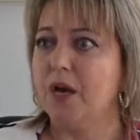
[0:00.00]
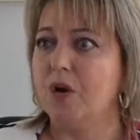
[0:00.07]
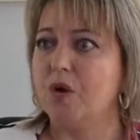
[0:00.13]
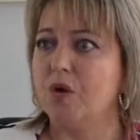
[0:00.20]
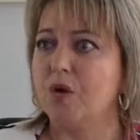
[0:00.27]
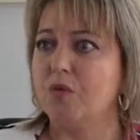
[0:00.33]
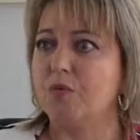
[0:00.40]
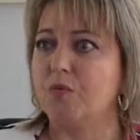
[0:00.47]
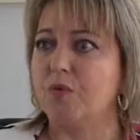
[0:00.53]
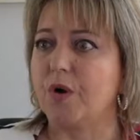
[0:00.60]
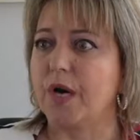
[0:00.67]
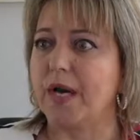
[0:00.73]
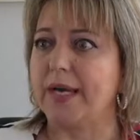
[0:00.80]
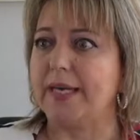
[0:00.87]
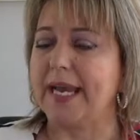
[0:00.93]
All
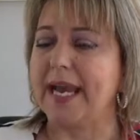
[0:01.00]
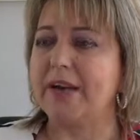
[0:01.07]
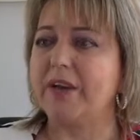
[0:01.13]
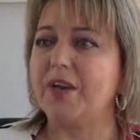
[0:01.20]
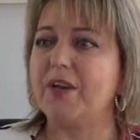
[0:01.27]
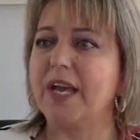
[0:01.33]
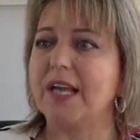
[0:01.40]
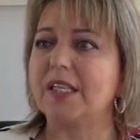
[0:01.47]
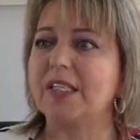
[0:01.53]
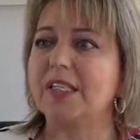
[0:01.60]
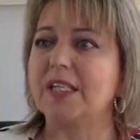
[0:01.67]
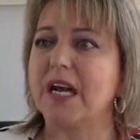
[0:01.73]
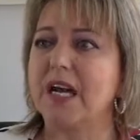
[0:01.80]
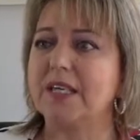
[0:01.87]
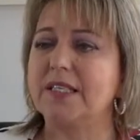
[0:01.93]
right, how do you get
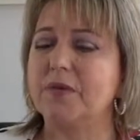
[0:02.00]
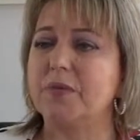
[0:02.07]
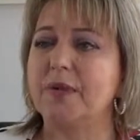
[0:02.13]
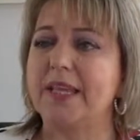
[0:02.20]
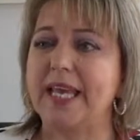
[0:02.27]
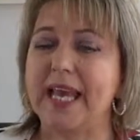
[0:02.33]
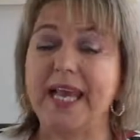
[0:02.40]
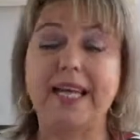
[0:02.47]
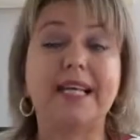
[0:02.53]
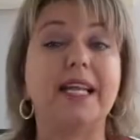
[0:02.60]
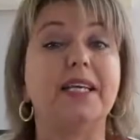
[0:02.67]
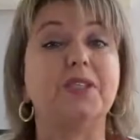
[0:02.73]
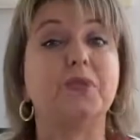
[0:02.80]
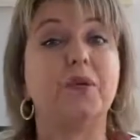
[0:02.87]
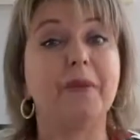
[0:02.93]
started with the
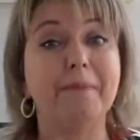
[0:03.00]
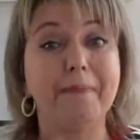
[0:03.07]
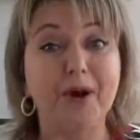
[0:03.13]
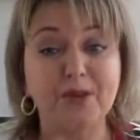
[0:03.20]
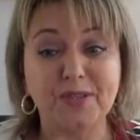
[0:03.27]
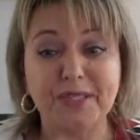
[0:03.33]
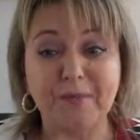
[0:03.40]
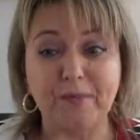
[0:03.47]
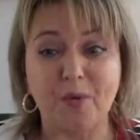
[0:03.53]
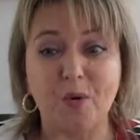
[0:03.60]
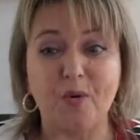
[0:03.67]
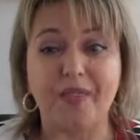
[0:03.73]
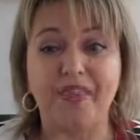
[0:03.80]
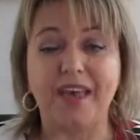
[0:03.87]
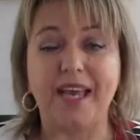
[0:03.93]
NCLEX? Well, the most
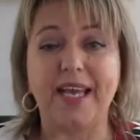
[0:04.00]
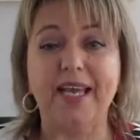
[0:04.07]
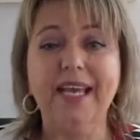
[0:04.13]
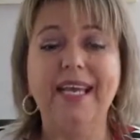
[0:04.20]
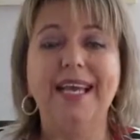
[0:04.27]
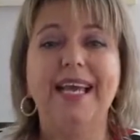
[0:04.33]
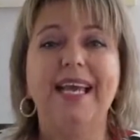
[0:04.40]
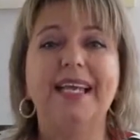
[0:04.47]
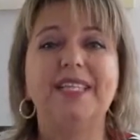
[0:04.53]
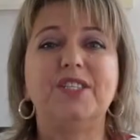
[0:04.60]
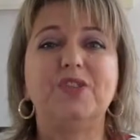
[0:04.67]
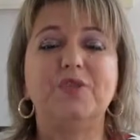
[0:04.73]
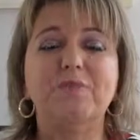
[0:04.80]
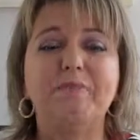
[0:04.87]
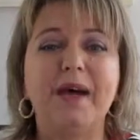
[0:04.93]
important thing is
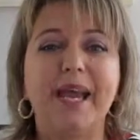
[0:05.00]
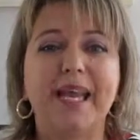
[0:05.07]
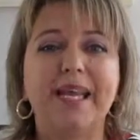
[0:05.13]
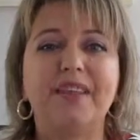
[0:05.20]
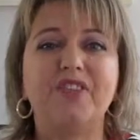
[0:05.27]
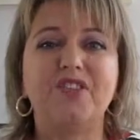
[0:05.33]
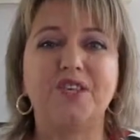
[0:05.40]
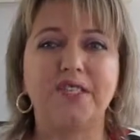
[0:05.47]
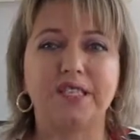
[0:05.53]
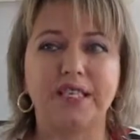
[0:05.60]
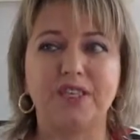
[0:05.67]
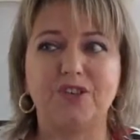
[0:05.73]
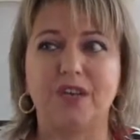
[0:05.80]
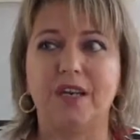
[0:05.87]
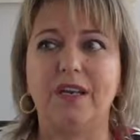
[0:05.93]
to make the
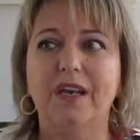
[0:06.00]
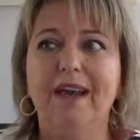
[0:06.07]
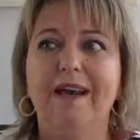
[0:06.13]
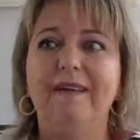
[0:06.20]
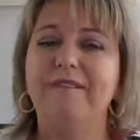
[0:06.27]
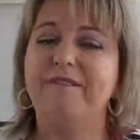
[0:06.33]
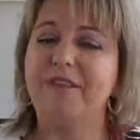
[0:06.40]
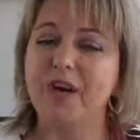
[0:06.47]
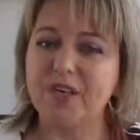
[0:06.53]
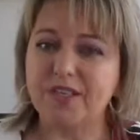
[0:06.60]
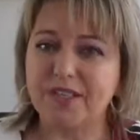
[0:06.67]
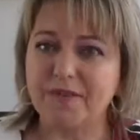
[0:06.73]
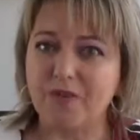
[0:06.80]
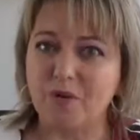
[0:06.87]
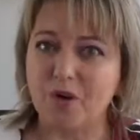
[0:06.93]
decision,
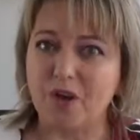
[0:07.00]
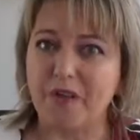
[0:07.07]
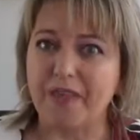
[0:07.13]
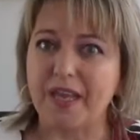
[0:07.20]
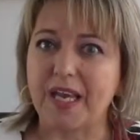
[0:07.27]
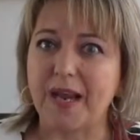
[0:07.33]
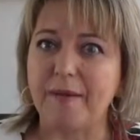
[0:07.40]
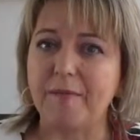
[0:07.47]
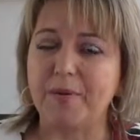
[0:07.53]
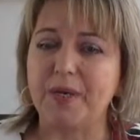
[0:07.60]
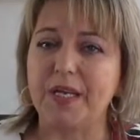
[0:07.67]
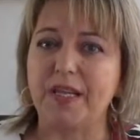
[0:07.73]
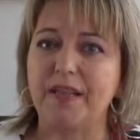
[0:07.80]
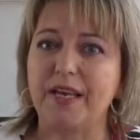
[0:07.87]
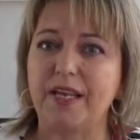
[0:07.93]
first of all, on the
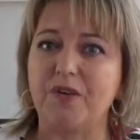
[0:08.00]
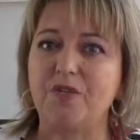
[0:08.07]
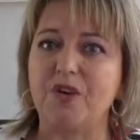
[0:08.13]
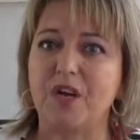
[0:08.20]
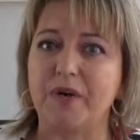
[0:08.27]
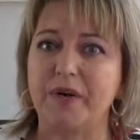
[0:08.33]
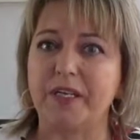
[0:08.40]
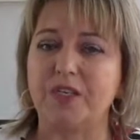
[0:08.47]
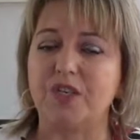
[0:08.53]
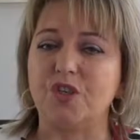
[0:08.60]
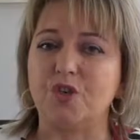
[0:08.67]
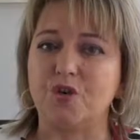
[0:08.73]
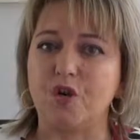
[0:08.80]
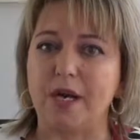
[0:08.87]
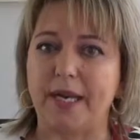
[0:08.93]
company that you're going to
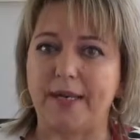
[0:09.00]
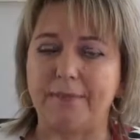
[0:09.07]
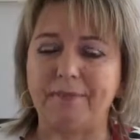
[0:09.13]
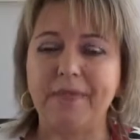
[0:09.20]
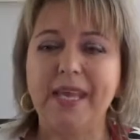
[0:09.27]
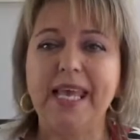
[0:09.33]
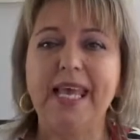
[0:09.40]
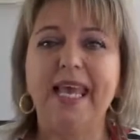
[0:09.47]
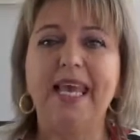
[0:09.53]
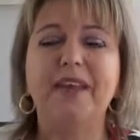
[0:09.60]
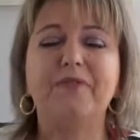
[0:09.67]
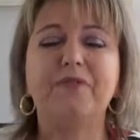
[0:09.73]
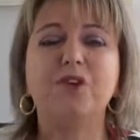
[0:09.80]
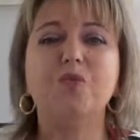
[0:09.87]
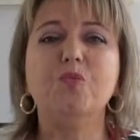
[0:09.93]
join.
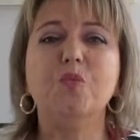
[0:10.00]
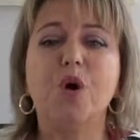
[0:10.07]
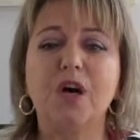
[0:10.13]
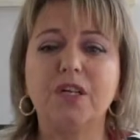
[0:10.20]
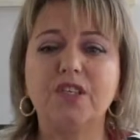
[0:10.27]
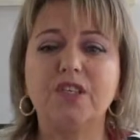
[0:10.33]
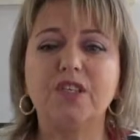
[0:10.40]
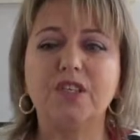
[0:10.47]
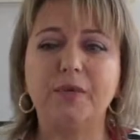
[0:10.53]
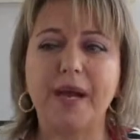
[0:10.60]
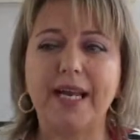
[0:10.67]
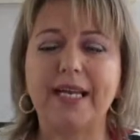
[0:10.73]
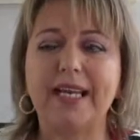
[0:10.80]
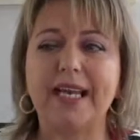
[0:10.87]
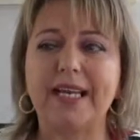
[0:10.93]
If you want to do
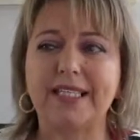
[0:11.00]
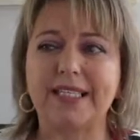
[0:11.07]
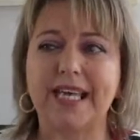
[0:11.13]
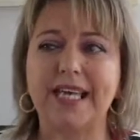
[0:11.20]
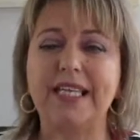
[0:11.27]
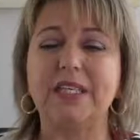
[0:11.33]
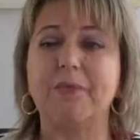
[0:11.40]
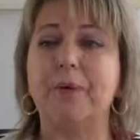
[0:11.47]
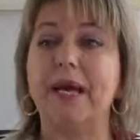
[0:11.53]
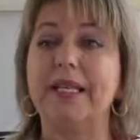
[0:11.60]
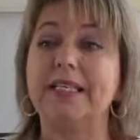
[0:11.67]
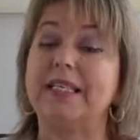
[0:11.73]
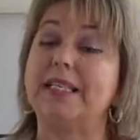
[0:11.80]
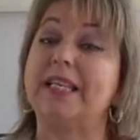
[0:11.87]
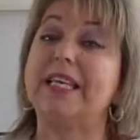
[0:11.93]
NCLEX
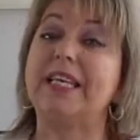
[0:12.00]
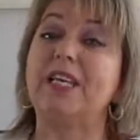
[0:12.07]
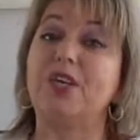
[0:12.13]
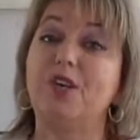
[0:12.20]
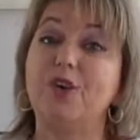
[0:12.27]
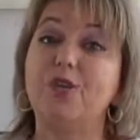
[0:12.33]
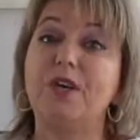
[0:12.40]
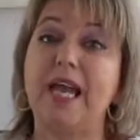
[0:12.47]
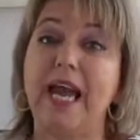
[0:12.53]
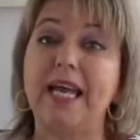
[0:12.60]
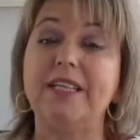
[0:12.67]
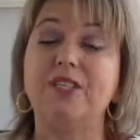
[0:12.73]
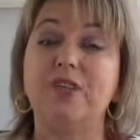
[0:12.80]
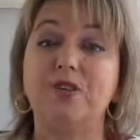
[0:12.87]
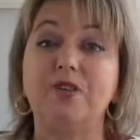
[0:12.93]
independently, you
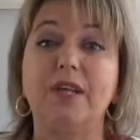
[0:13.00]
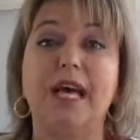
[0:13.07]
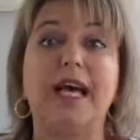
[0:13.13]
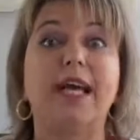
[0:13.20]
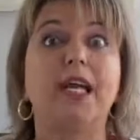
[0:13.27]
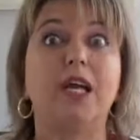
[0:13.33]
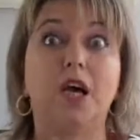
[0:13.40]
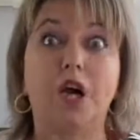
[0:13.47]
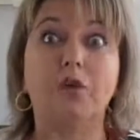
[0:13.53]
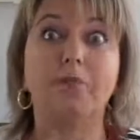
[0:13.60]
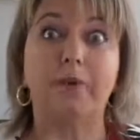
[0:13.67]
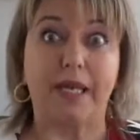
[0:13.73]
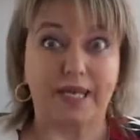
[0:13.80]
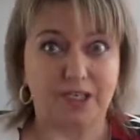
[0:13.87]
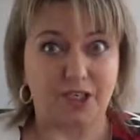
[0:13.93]
can do that, and God
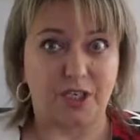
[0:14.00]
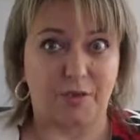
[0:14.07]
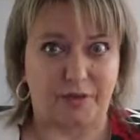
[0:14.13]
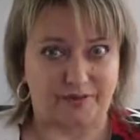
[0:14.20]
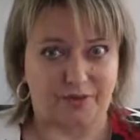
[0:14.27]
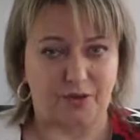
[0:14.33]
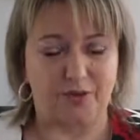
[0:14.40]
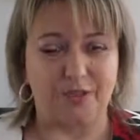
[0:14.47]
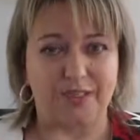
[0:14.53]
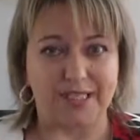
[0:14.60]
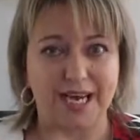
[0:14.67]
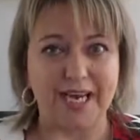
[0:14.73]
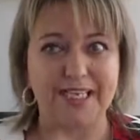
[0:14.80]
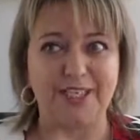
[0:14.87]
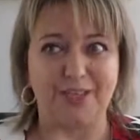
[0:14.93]
bless you if you
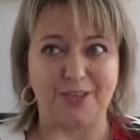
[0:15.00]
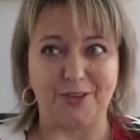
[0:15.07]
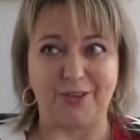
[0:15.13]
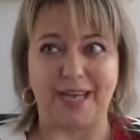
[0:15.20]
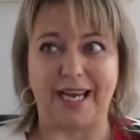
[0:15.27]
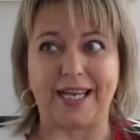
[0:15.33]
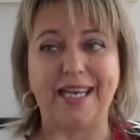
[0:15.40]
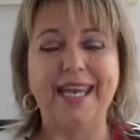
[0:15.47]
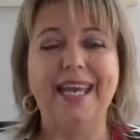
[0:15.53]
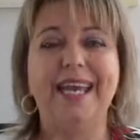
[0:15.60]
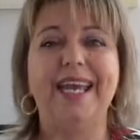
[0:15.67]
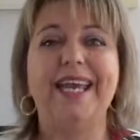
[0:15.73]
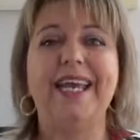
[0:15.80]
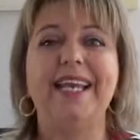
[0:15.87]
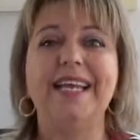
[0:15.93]
decide to do that.
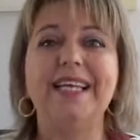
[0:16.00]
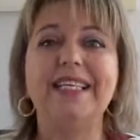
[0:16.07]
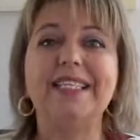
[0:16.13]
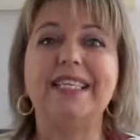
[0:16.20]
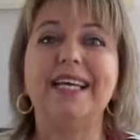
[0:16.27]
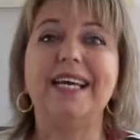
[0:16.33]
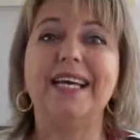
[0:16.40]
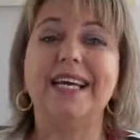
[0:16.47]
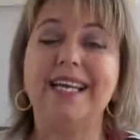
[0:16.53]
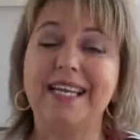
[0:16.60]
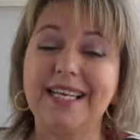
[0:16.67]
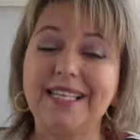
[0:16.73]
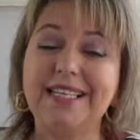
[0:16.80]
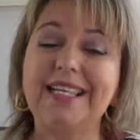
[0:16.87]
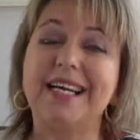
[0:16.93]
It
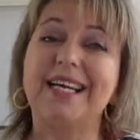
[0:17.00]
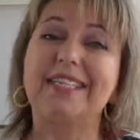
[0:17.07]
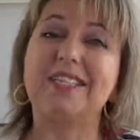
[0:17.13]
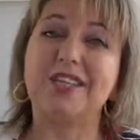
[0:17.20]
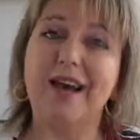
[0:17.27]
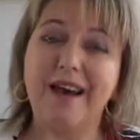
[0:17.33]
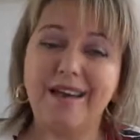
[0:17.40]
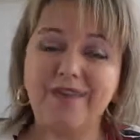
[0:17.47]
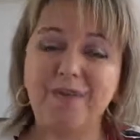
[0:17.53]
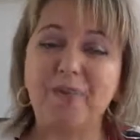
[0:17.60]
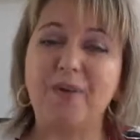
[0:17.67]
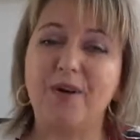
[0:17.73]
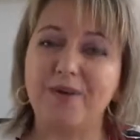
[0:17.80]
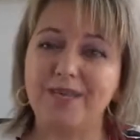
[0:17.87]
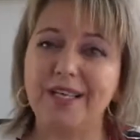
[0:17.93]
is a tough
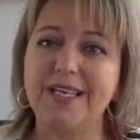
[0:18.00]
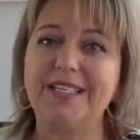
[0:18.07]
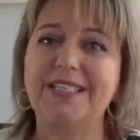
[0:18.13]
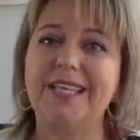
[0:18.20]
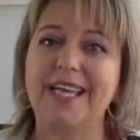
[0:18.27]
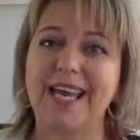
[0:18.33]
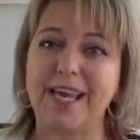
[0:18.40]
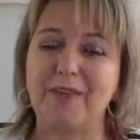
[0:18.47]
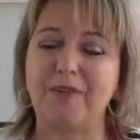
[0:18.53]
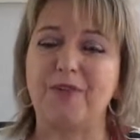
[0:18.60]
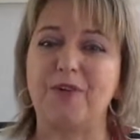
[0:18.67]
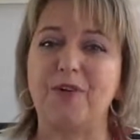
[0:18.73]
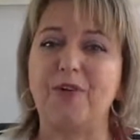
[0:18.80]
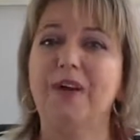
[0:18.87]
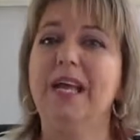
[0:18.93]
process to get through.